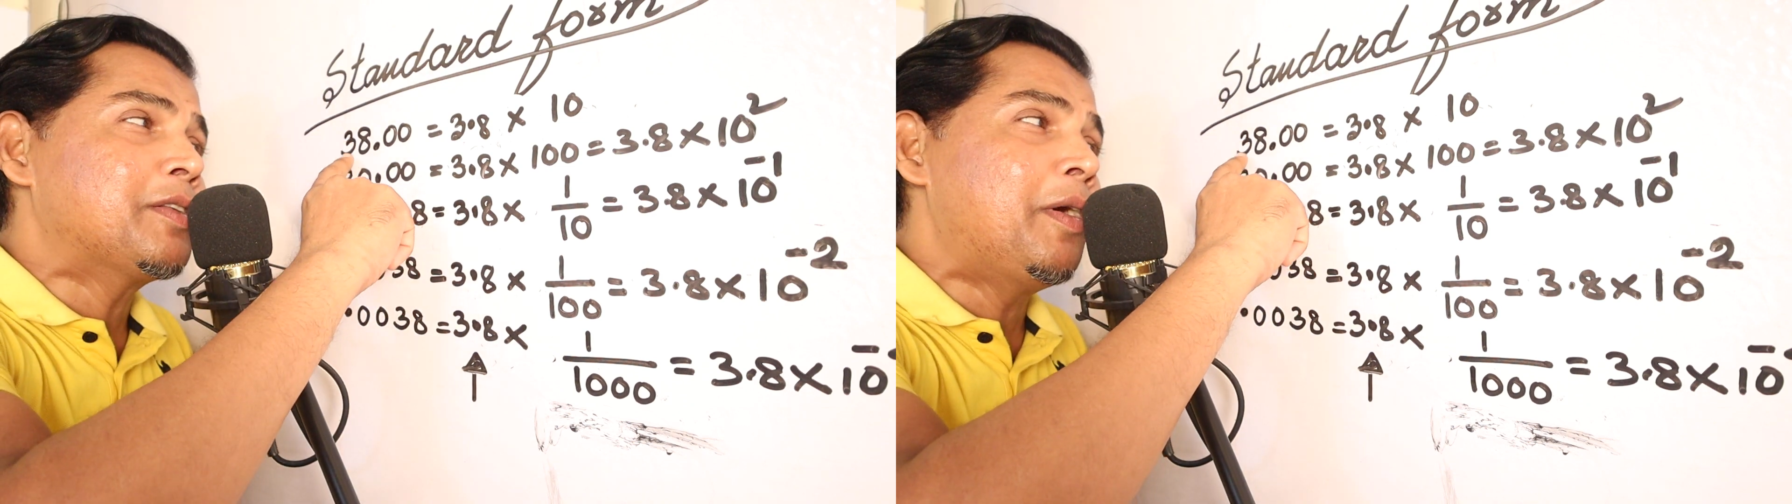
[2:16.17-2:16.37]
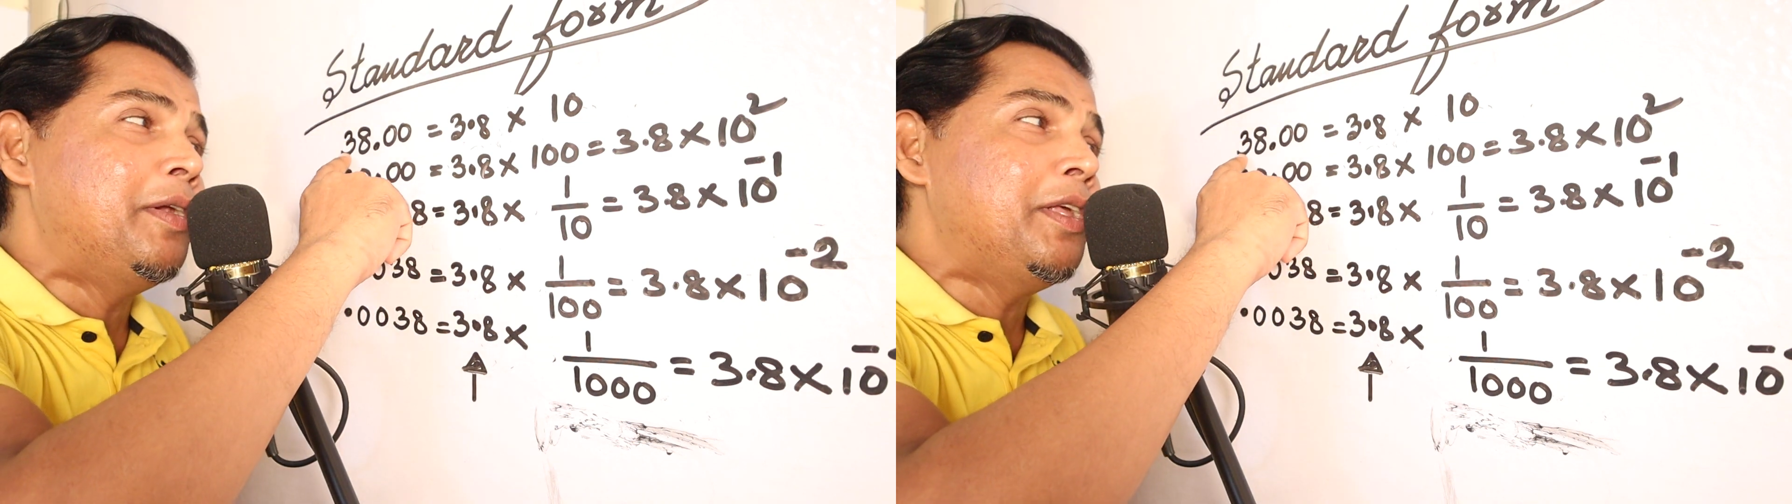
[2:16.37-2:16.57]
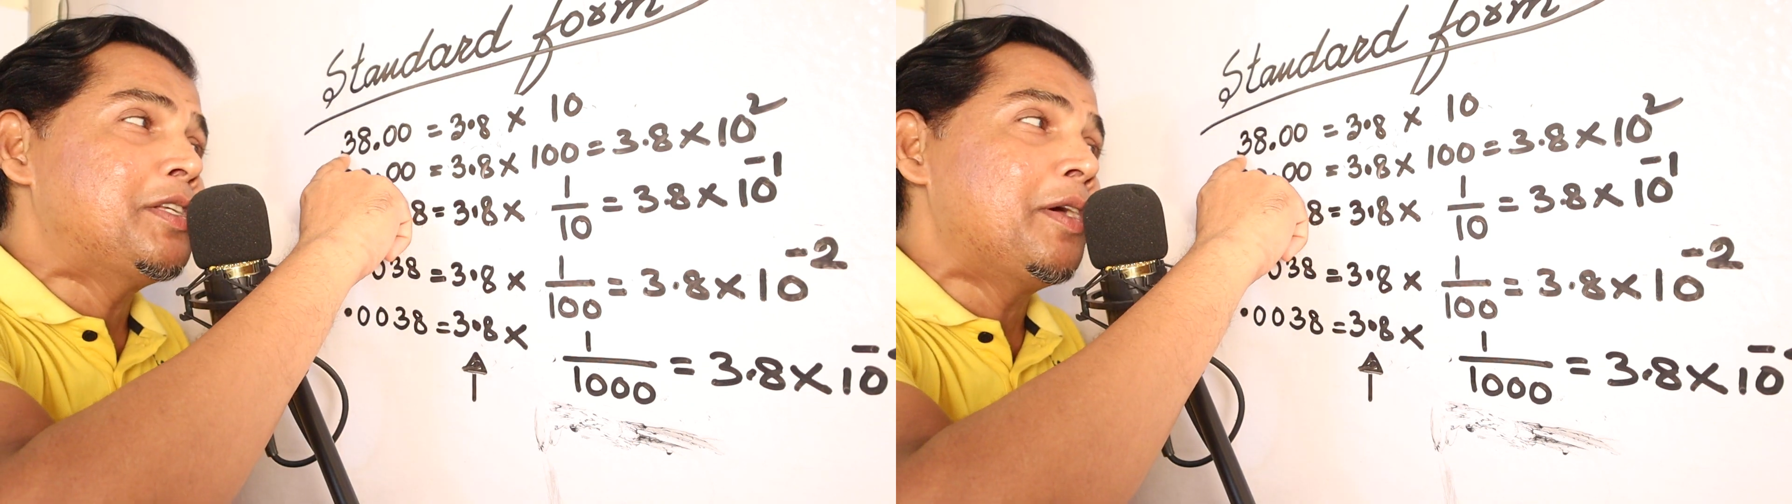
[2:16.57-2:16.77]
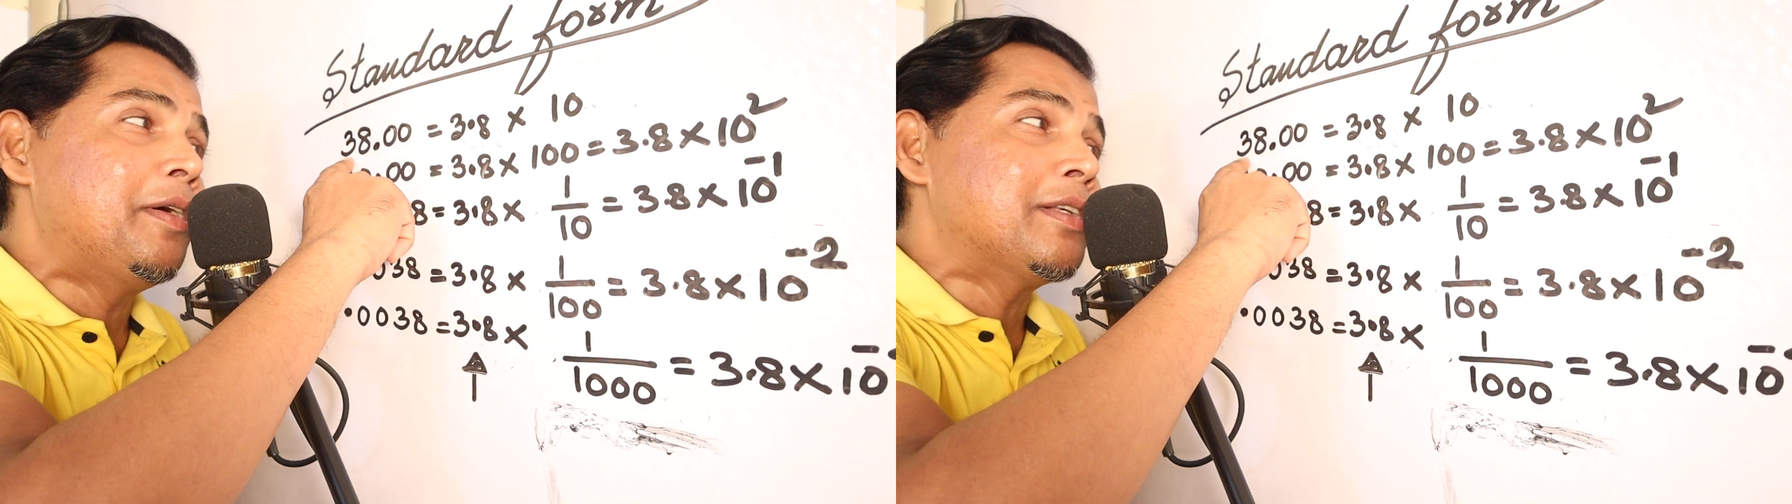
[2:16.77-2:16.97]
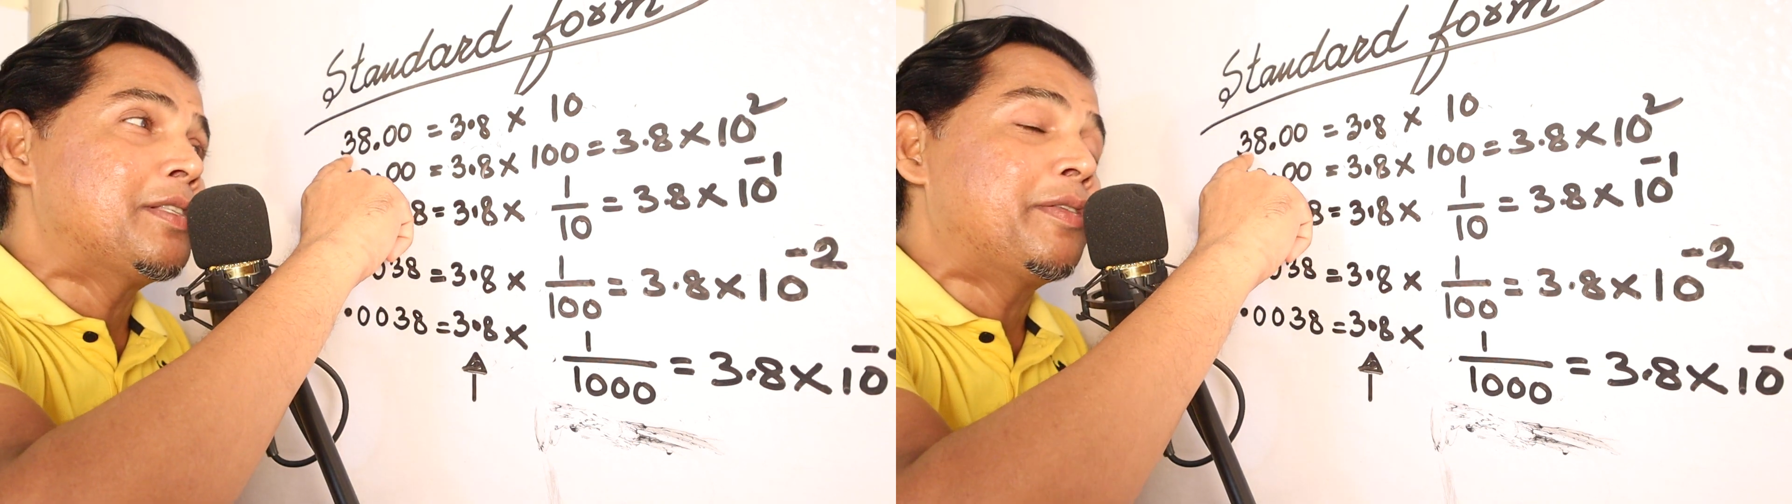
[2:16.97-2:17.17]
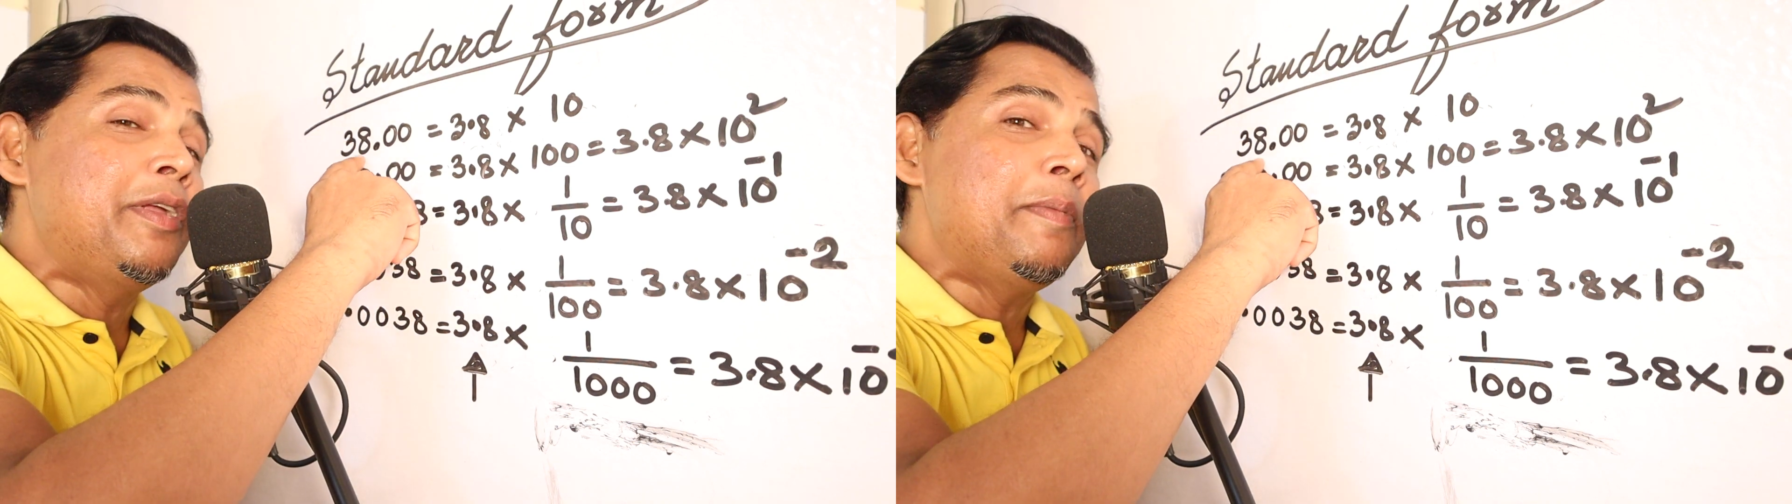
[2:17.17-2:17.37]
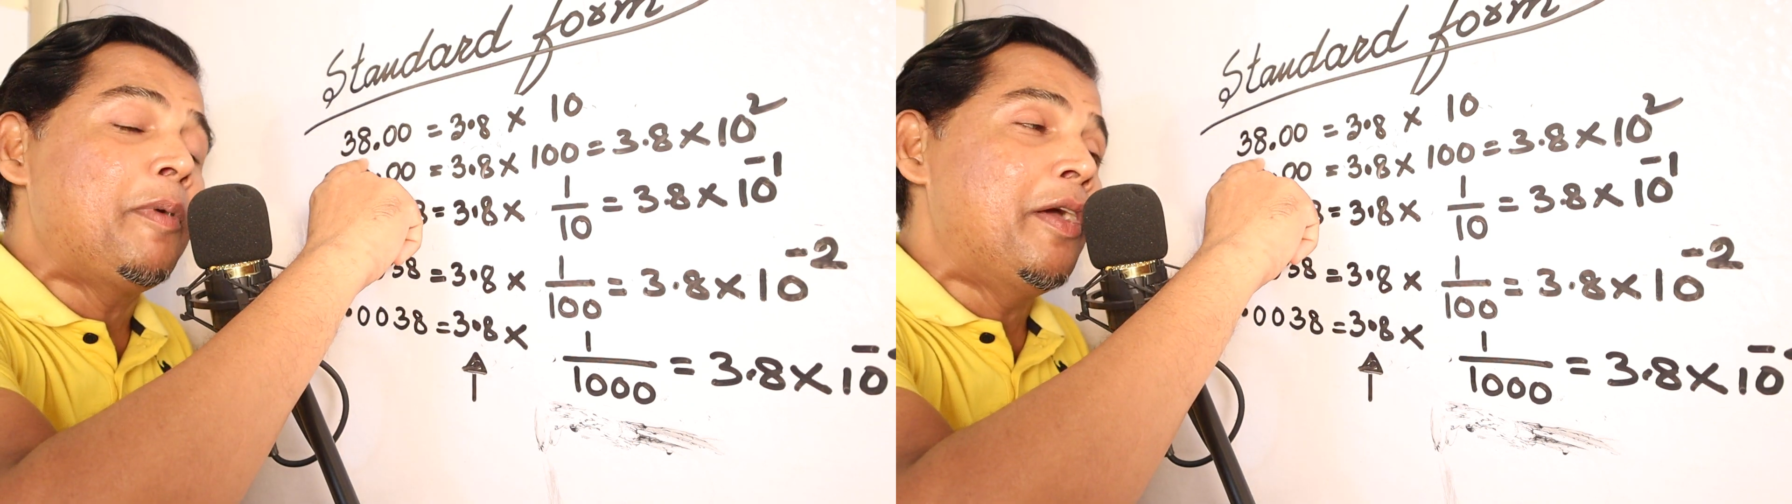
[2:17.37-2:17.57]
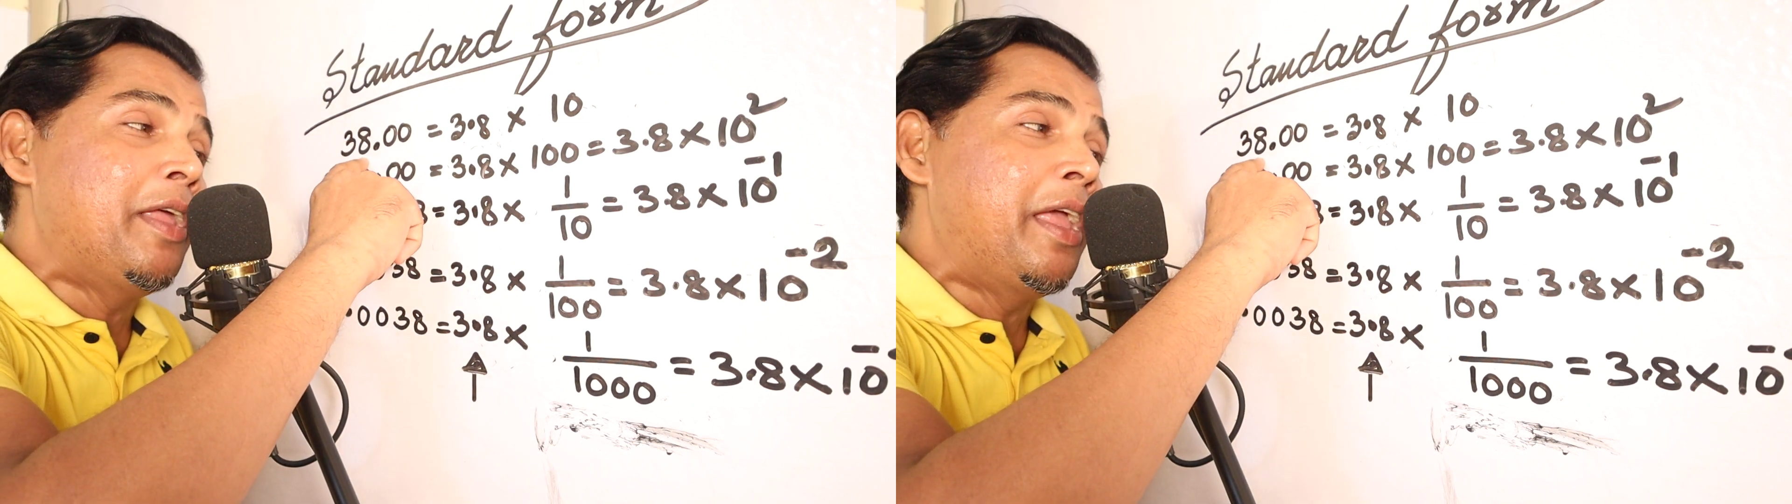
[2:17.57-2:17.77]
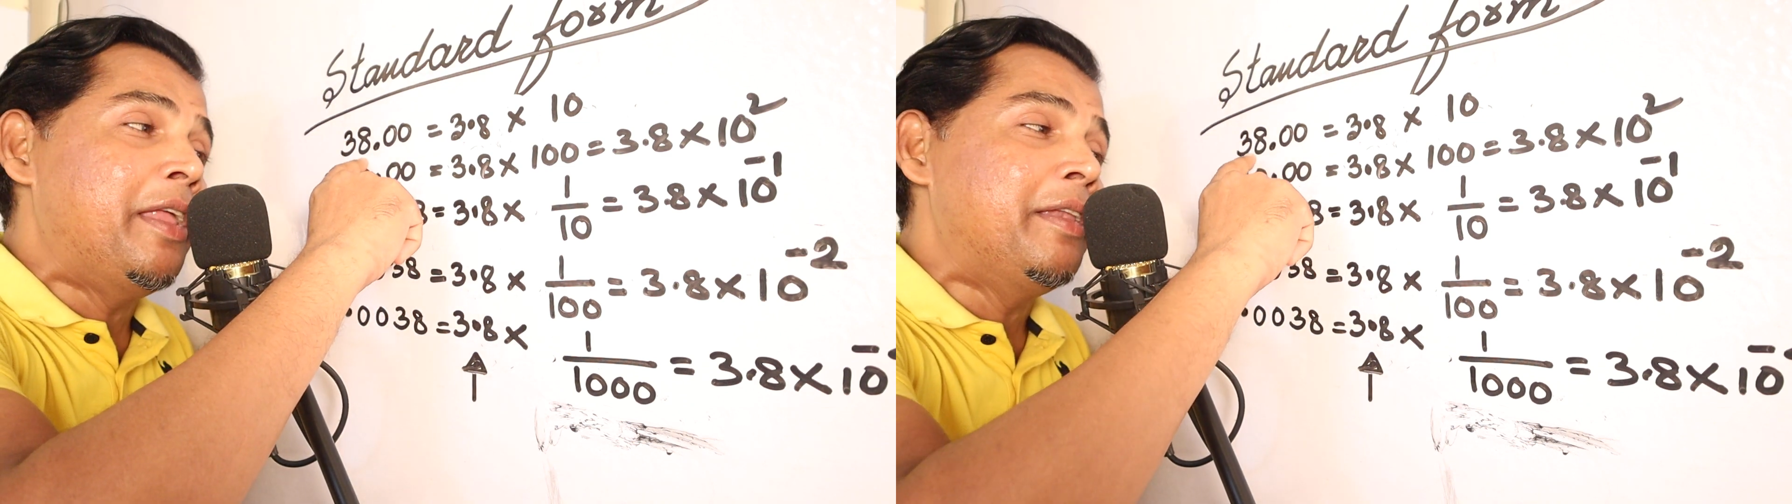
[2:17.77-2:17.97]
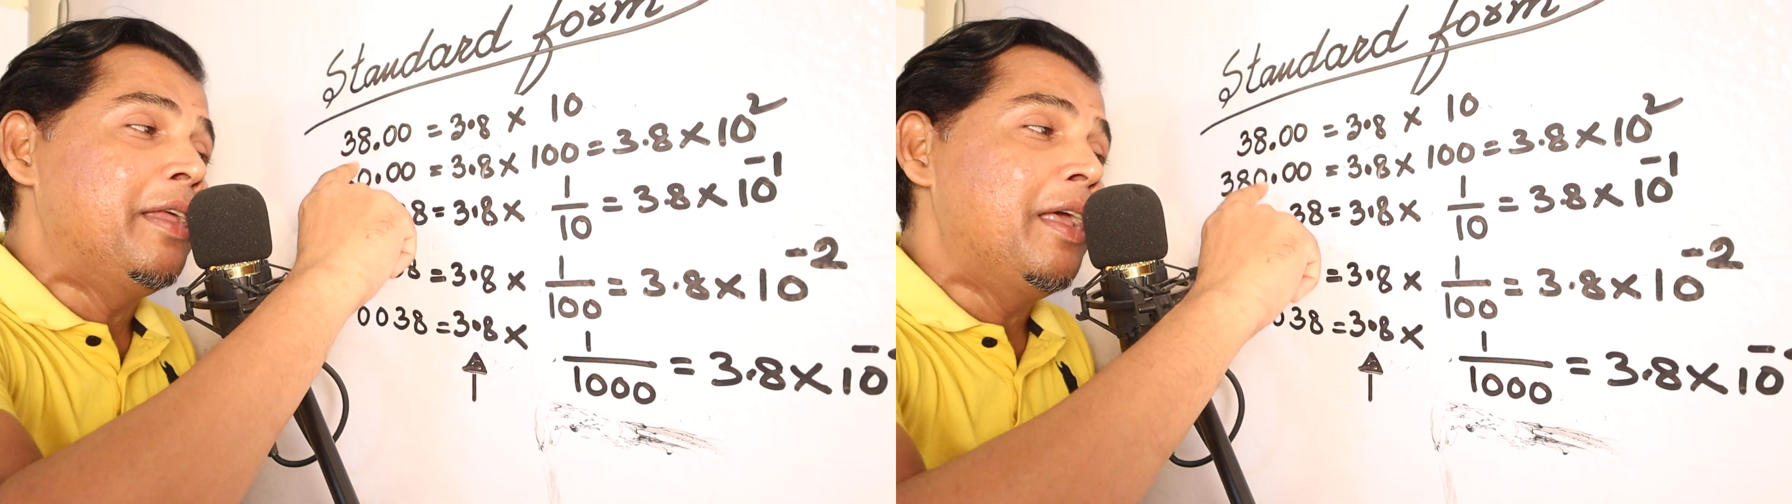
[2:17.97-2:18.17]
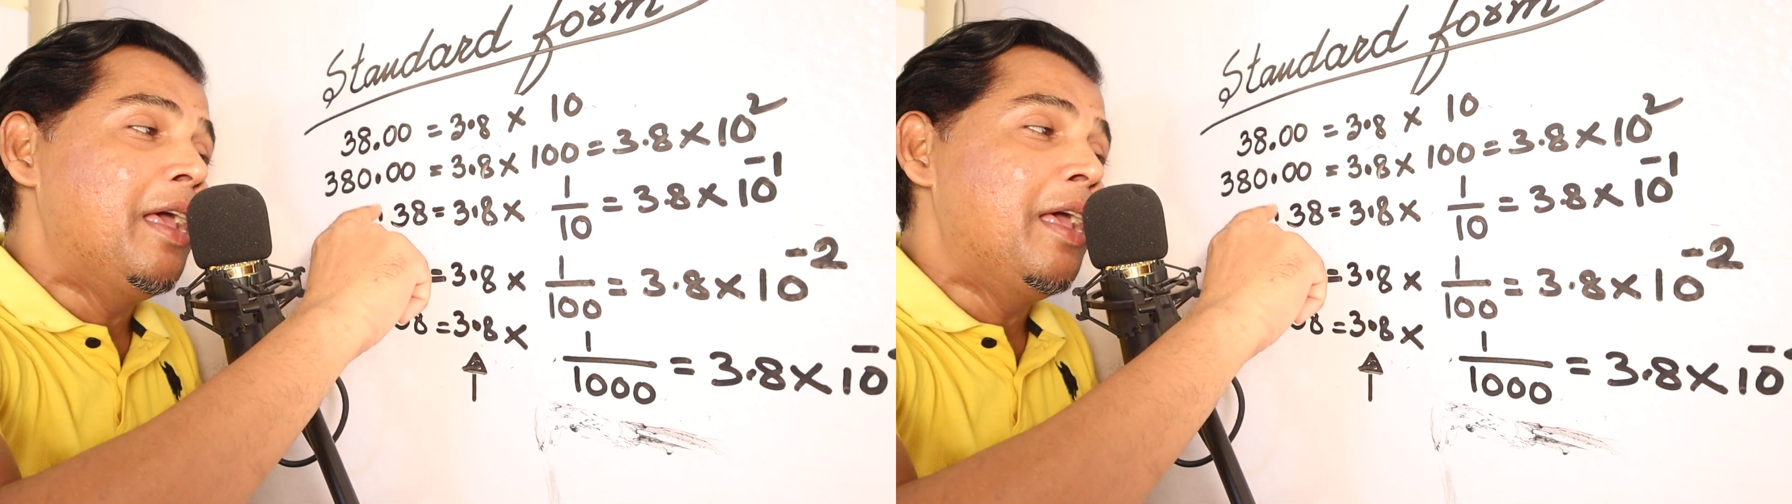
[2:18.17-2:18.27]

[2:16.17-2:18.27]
condition was 3.8,